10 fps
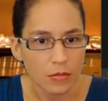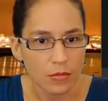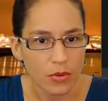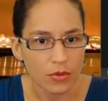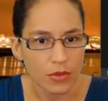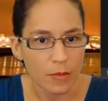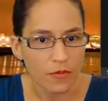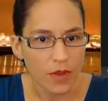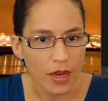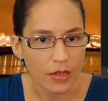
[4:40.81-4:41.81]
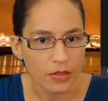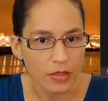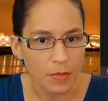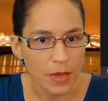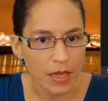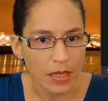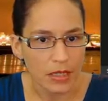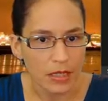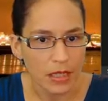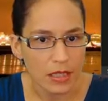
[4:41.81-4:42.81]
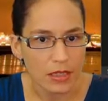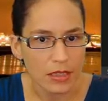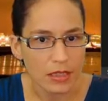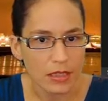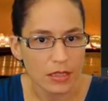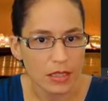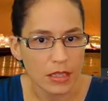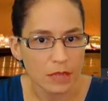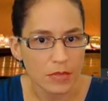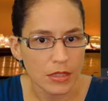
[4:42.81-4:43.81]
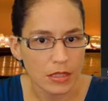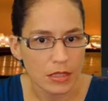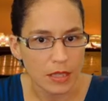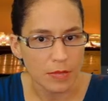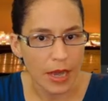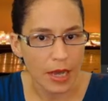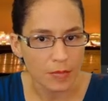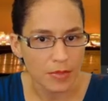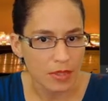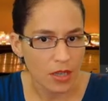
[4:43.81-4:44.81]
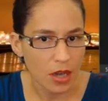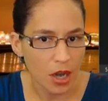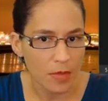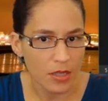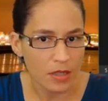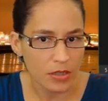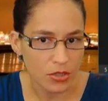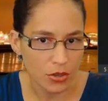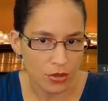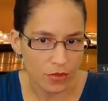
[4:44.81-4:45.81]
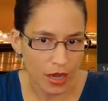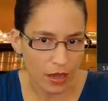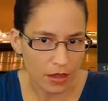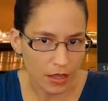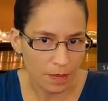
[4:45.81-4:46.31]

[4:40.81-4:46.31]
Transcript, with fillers: Program Files x86, Steam, Steam Apps, Common, Stardew Valley.